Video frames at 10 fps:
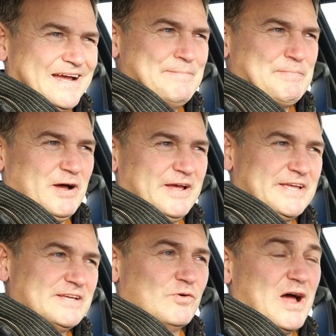am
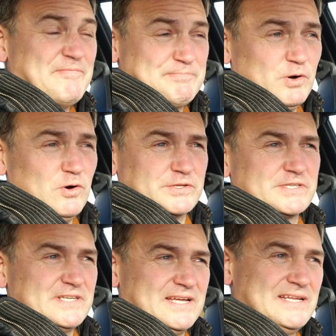buying, or have bought,
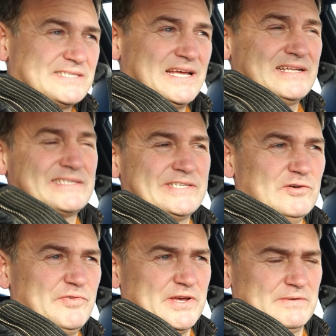a Nissan
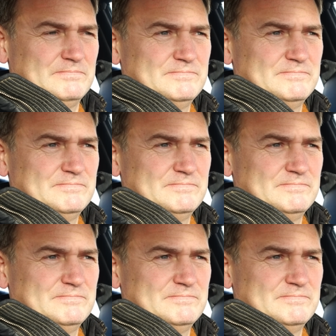Silvia.